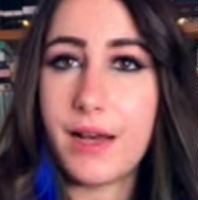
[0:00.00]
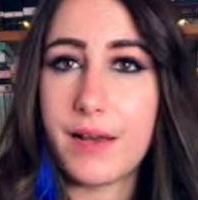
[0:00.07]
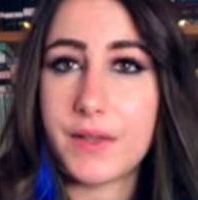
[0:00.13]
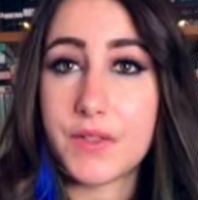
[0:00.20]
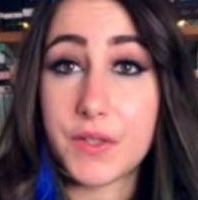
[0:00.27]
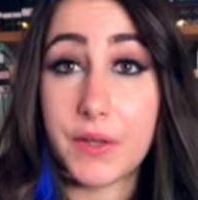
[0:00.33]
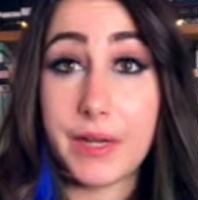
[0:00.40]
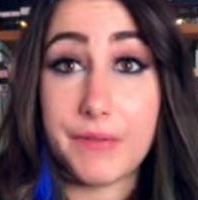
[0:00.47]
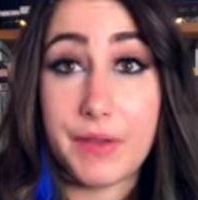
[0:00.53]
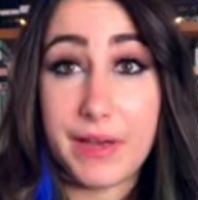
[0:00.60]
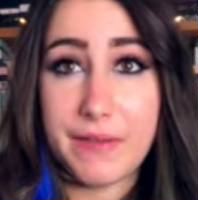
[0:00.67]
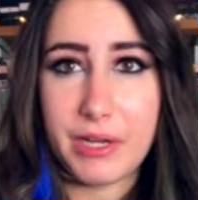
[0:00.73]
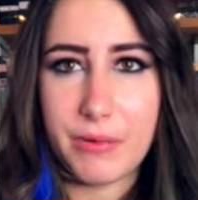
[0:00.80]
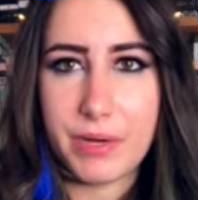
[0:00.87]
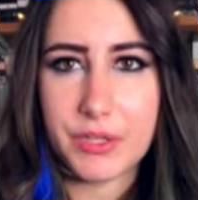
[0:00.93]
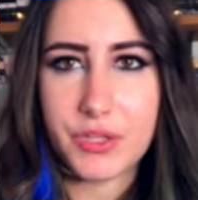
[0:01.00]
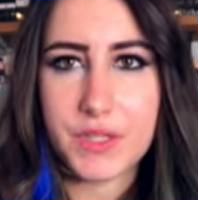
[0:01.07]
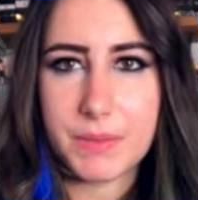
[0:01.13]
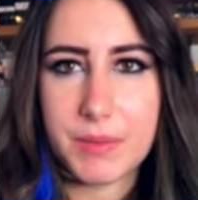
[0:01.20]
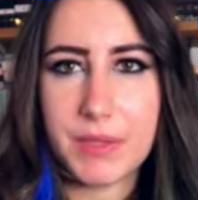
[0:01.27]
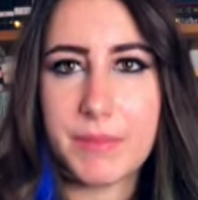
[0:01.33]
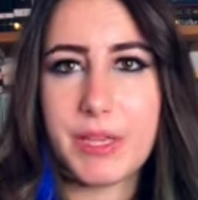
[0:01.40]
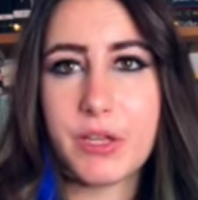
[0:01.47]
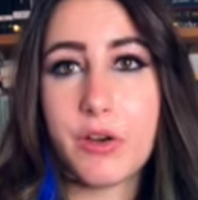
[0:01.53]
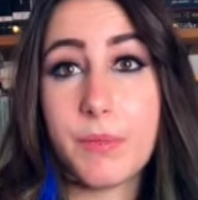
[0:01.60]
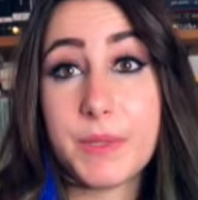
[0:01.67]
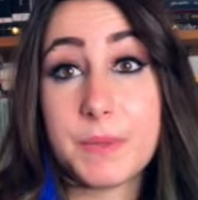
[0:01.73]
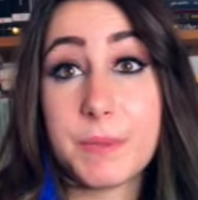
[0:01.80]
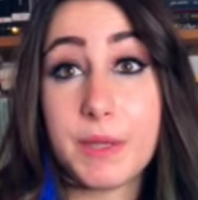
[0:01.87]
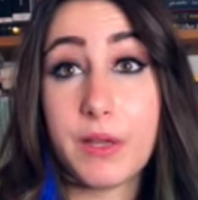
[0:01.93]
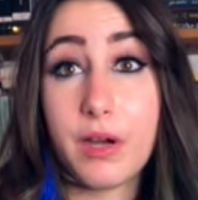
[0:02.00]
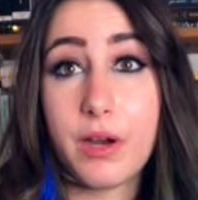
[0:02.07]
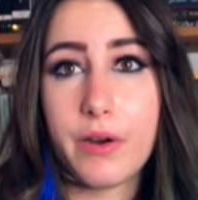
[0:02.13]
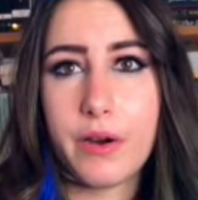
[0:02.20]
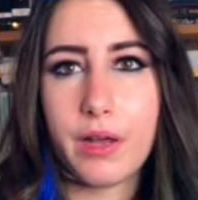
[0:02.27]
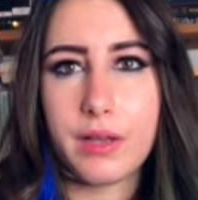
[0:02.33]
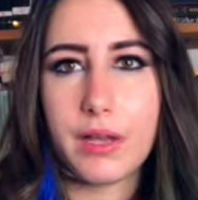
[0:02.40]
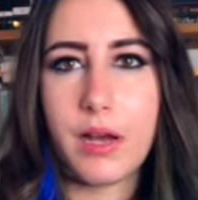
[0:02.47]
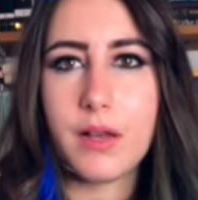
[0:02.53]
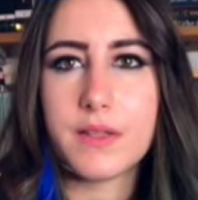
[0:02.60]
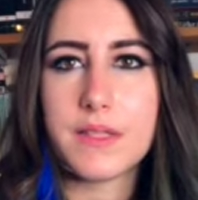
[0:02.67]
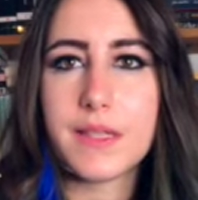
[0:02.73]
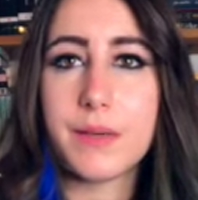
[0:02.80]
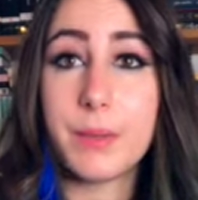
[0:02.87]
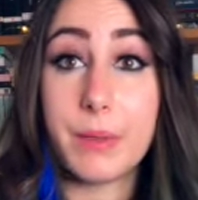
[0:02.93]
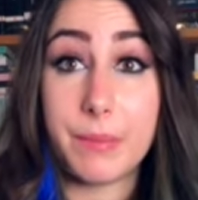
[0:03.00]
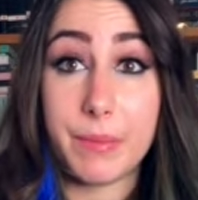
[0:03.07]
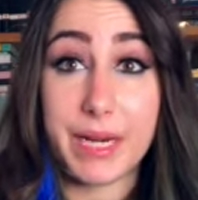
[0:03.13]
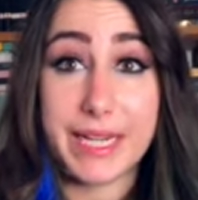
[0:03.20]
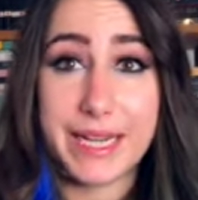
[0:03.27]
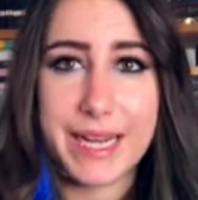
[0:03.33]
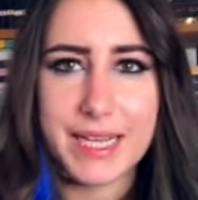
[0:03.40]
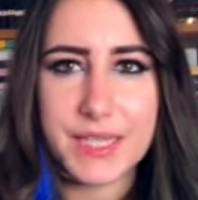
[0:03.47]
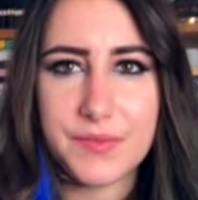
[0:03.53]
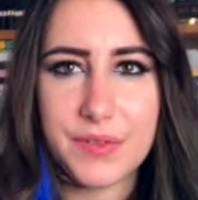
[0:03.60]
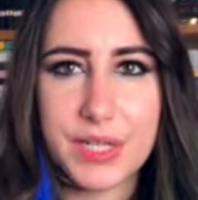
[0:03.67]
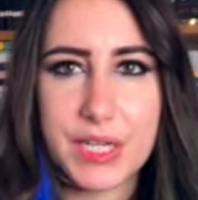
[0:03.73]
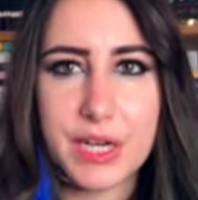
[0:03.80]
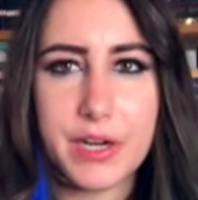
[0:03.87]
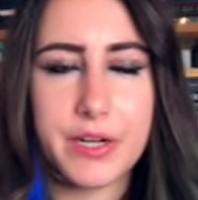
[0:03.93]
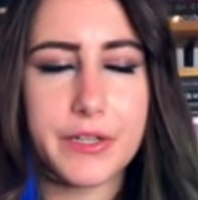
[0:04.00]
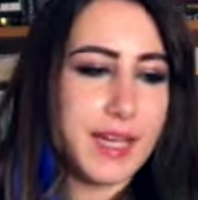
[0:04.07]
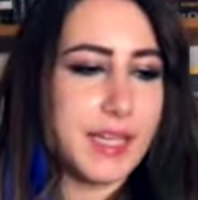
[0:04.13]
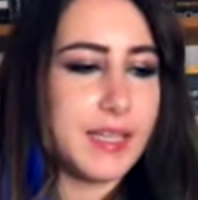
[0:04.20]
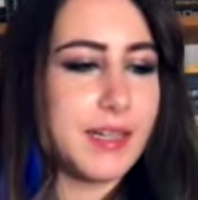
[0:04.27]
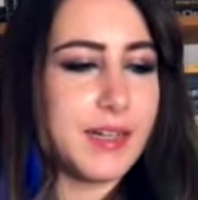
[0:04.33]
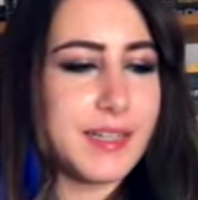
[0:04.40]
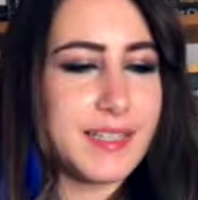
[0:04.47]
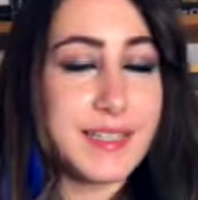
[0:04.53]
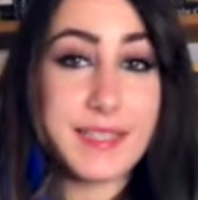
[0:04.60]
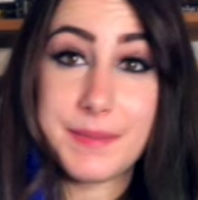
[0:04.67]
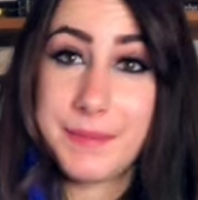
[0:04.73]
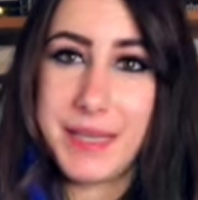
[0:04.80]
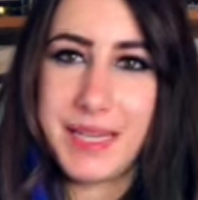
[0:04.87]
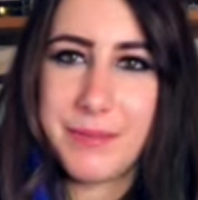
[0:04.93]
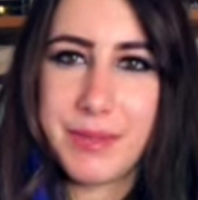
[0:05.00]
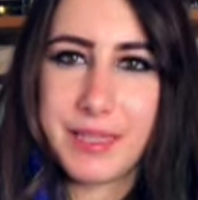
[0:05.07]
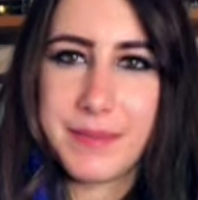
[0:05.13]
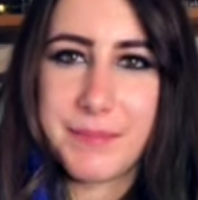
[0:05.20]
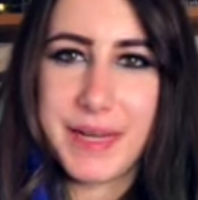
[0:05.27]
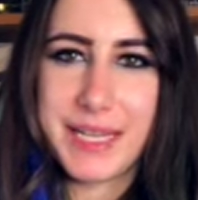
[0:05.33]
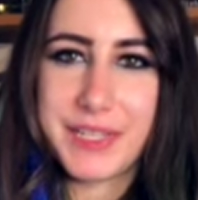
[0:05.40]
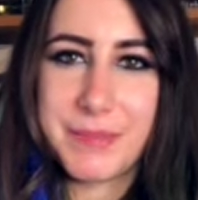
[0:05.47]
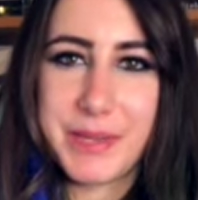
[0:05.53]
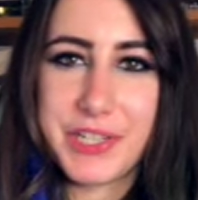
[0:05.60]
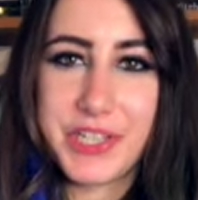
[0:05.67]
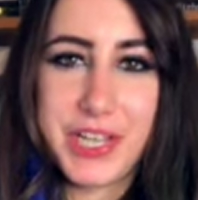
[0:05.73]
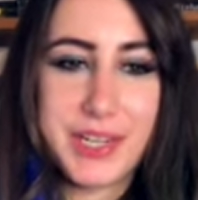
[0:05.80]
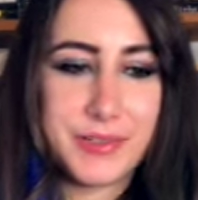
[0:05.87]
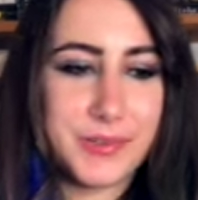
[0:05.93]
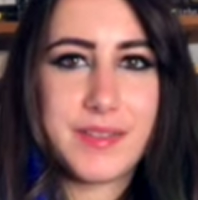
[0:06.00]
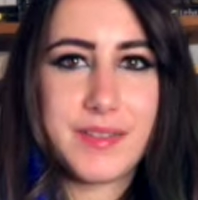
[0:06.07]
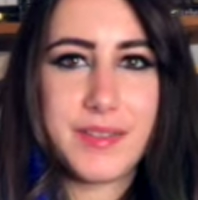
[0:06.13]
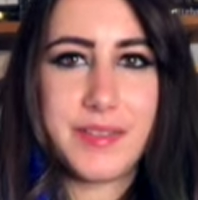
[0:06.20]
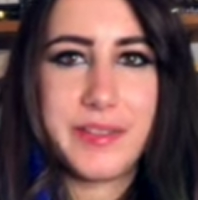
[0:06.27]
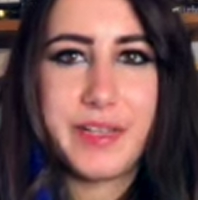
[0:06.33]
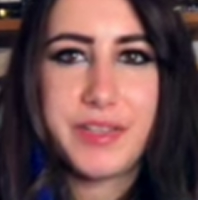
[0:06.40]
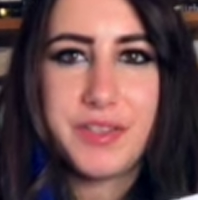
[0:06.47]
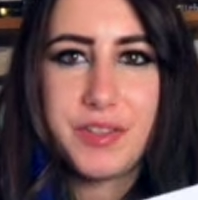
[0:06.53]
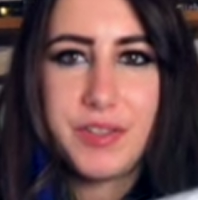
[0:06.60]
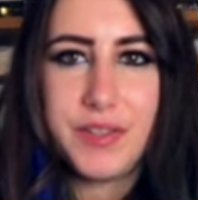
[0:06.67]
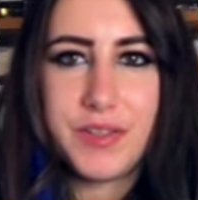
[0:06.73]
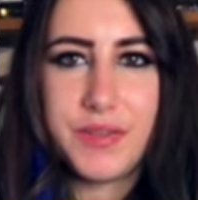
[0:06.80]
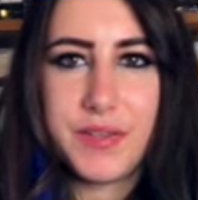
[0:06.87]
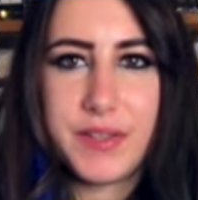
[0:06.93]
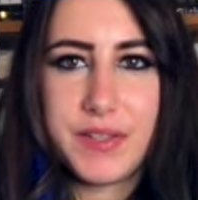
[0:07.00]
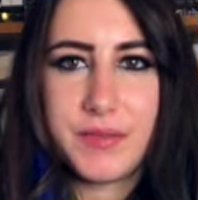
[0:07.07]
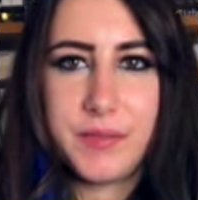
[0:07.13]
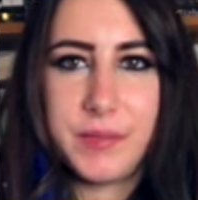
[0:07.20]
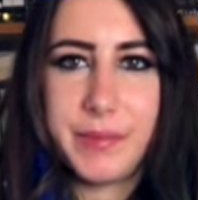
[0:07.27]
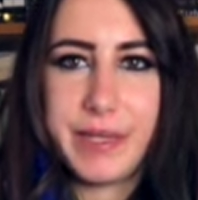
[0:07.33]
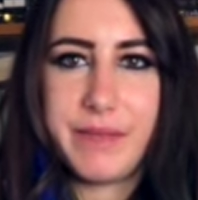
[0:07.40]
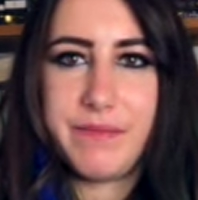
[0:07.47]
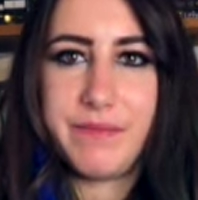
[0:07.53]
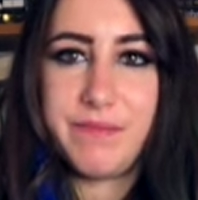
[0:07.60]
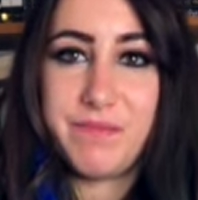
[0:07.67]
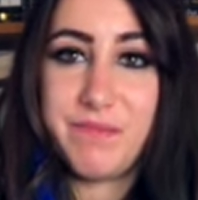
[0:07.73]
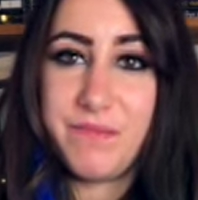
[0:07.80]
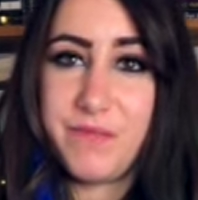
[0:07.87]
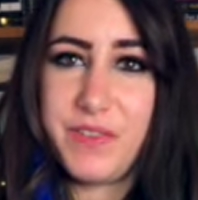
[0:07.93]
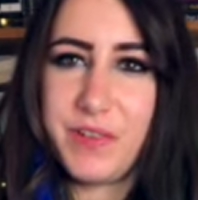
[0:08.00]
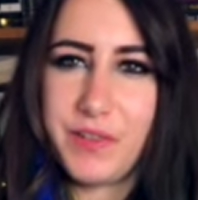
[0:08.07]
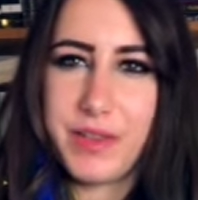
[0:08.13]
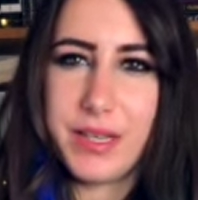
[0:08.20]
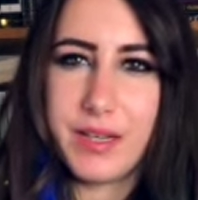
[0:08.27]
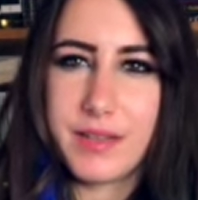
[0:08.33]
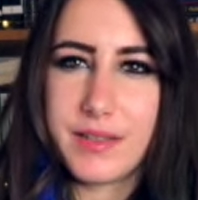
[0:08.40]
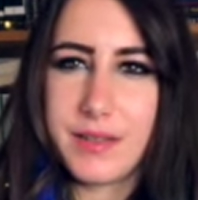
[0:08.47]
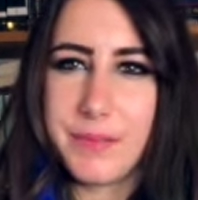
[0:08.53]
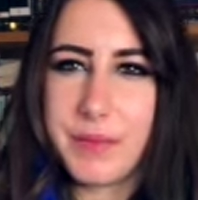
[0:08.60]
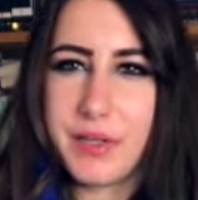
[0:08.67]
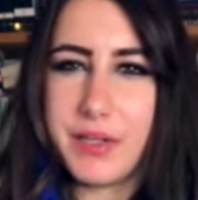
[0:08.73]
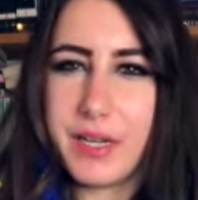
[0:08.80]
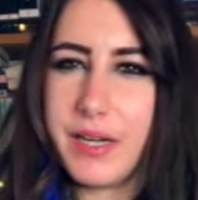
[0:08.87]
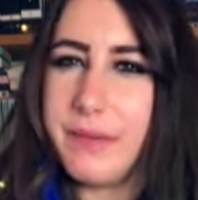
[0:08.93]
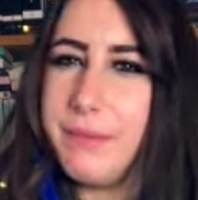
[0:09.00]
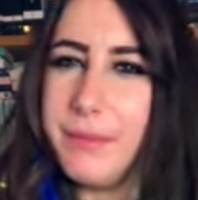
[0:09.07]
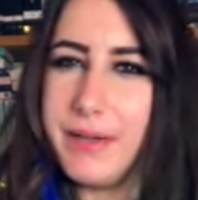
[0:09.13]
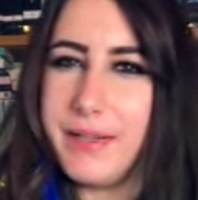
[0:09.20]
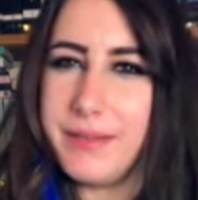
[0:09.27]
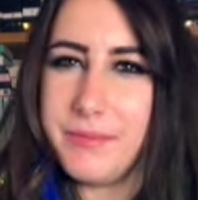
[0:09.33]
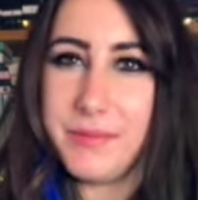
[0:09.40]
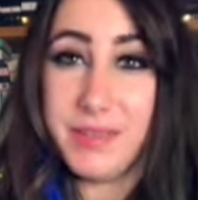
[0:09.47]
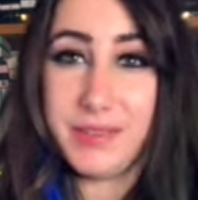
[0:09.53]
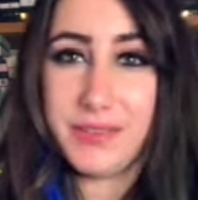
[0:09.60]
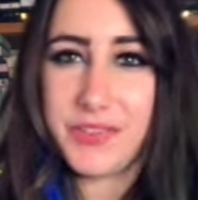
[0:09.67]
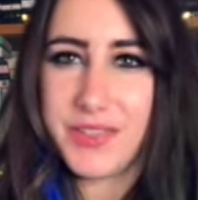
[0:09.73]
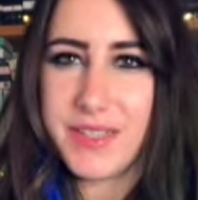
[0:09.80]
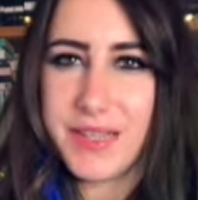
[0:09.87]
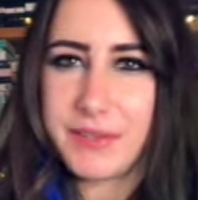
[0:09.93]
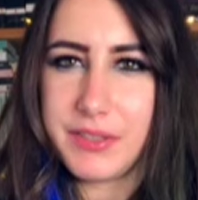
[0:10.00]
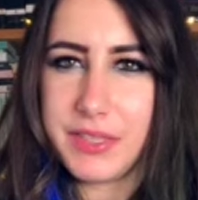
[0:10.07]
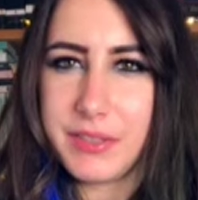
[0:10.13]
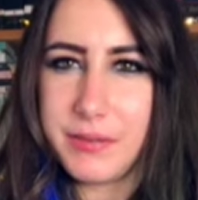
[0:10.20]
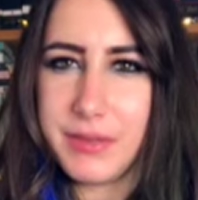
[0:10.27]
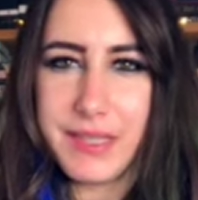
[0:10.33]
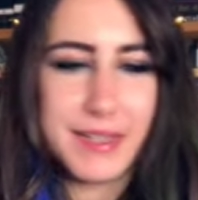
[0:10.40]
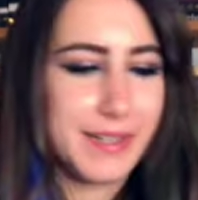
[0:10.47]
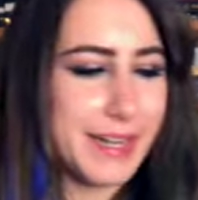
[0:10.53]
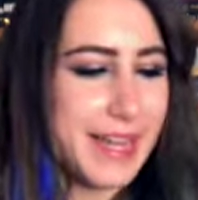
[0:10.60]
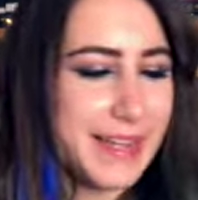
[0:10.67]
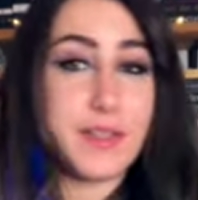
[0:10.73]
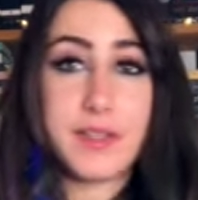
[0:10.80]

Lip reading: So if you have any questions, put them in the comments below. I'll answer them in my next video. Hey guys, it's me. Welcome back to my channel. So excuse, first of all, my filthy ass computer, but we'll just have to deal with it, okay?